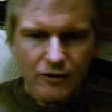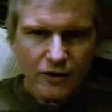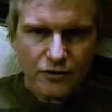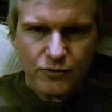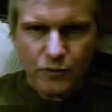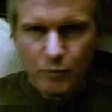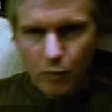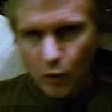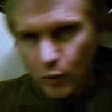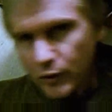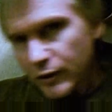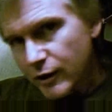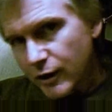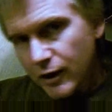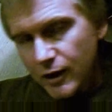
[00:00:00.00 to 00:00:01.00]
extra
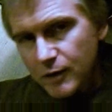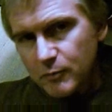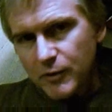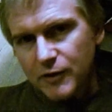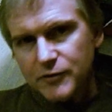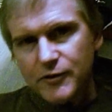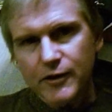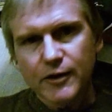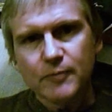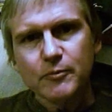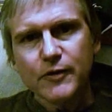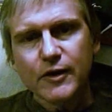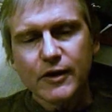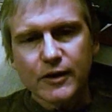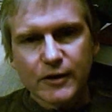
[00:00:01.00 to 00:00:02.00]
boring. But
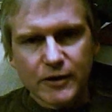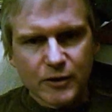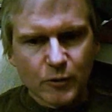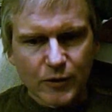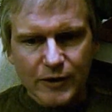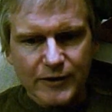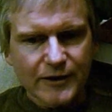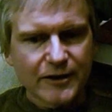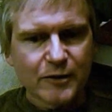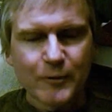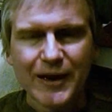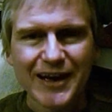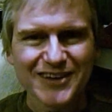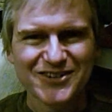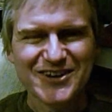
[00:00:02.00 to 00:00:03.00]
anyway, I
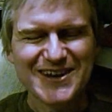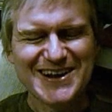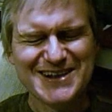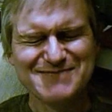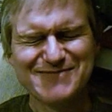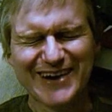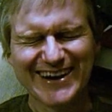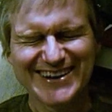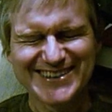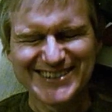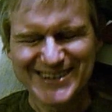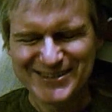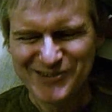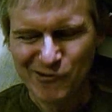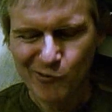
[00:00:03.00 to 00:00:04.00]
can't imagine
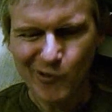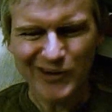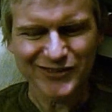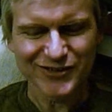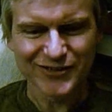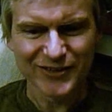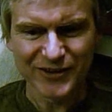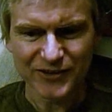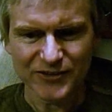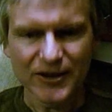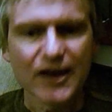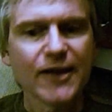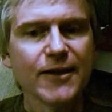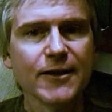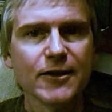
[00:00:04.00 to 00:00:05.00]
anybody's even watching this.
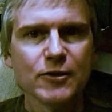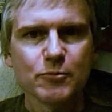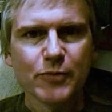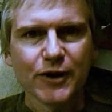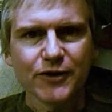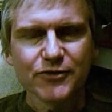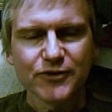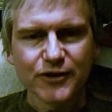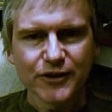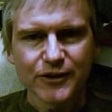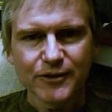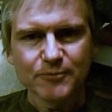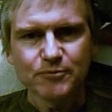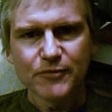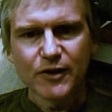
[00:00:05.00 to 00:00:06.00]
But
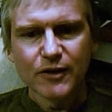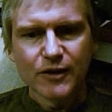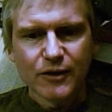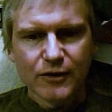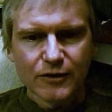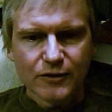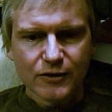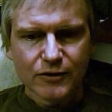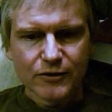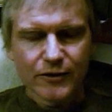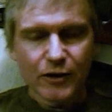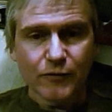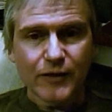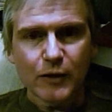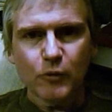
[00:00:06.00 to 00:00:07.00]
now,
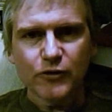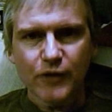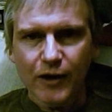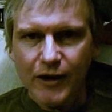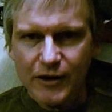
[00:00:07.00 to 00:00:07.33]
if I was a